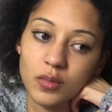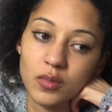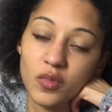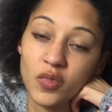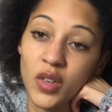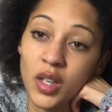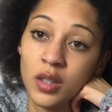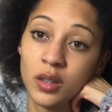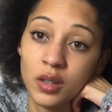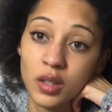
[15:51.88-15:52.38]

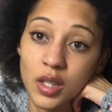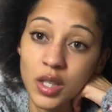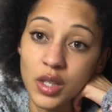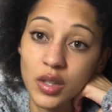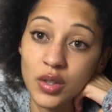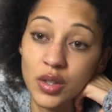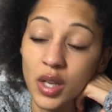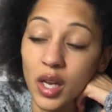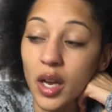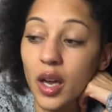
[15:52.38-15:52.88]

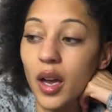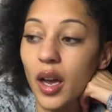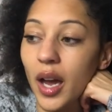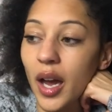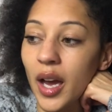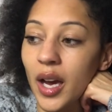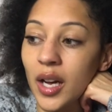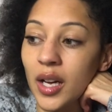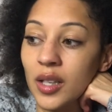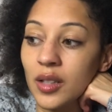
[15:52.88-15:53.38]
vendors
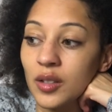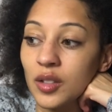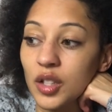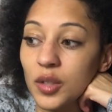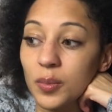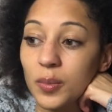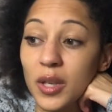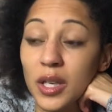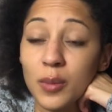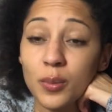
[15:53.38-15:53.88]
and
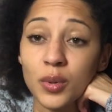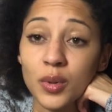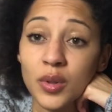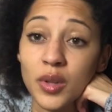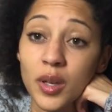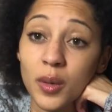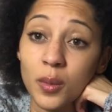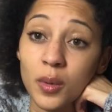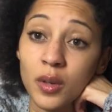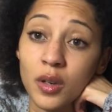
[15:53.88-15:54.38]
people
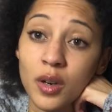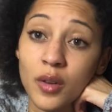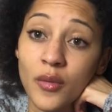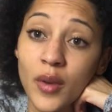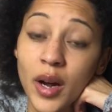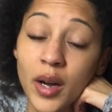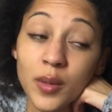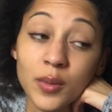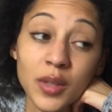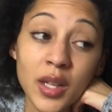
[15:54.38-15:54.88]
that were
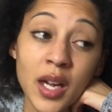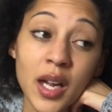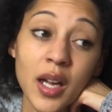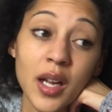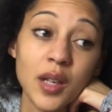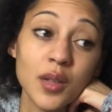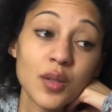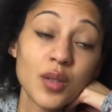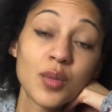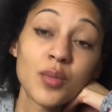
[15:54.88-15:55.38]
around there.
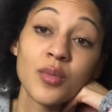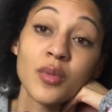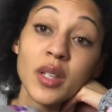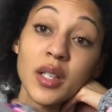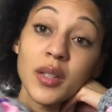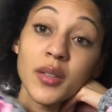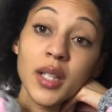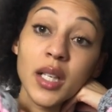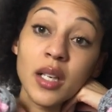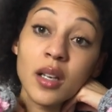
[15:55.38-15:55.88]
It was
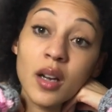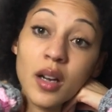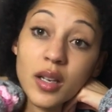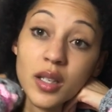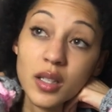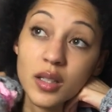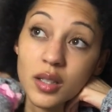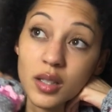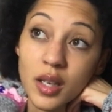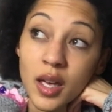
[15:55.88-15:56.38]
really
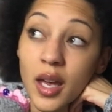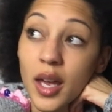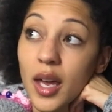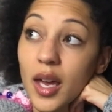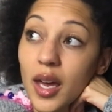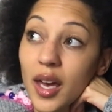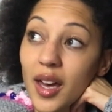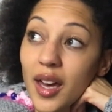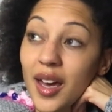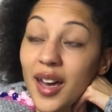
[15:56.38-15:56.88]
nice,
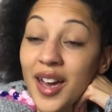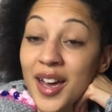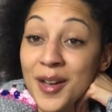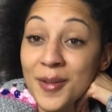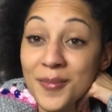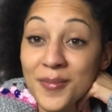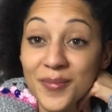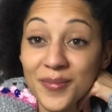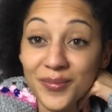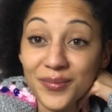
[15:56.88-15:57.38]

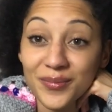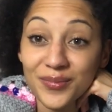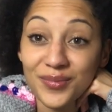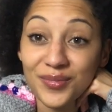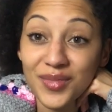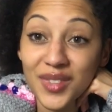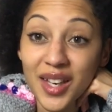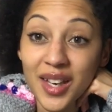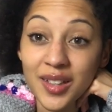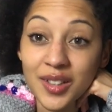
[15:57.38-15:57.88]
and
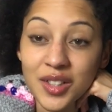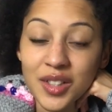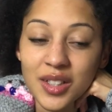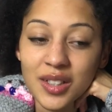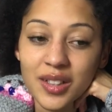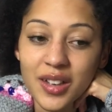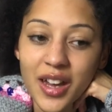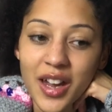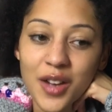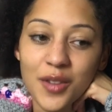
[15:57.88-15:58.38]
you
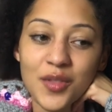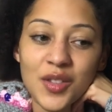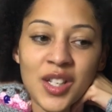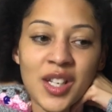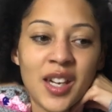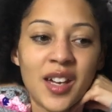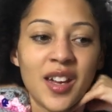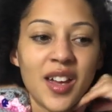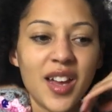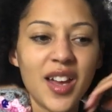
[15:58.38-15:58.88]
didn't have
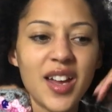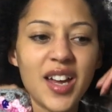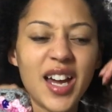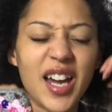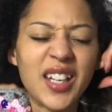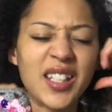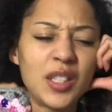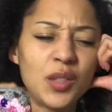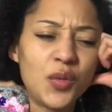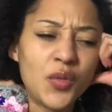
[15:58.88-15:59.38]
to. I
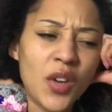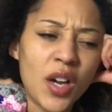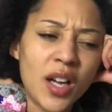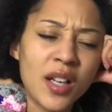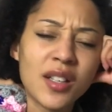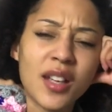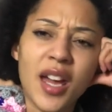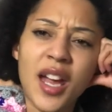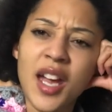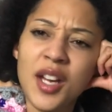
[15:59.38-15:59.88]
did
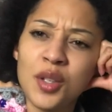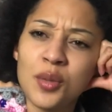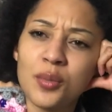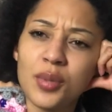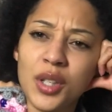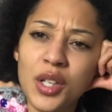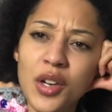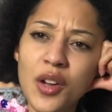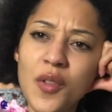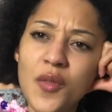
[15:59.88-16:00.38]
find at Edinburgh
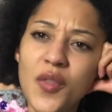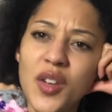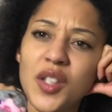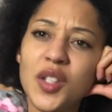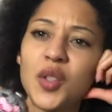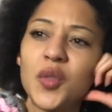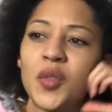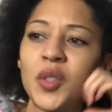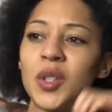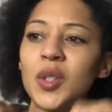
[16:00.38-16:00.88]
Yarn
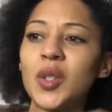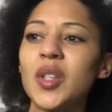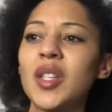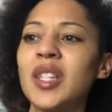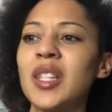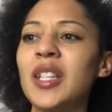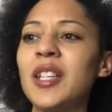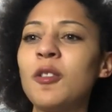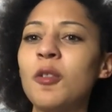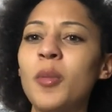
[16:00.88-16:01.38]
Festival it was a
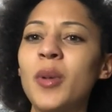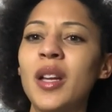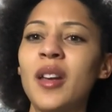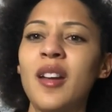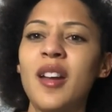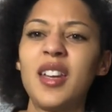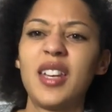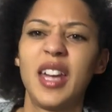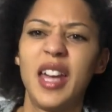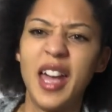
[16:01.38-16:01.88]
little bit
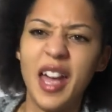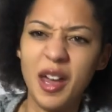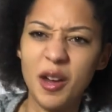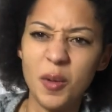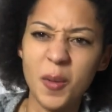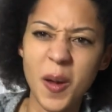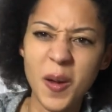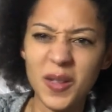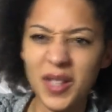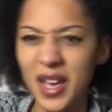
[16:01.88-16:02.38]
like
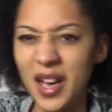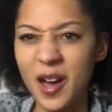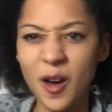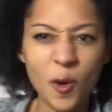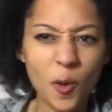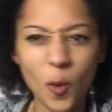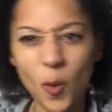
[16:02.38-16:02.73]
elbows out,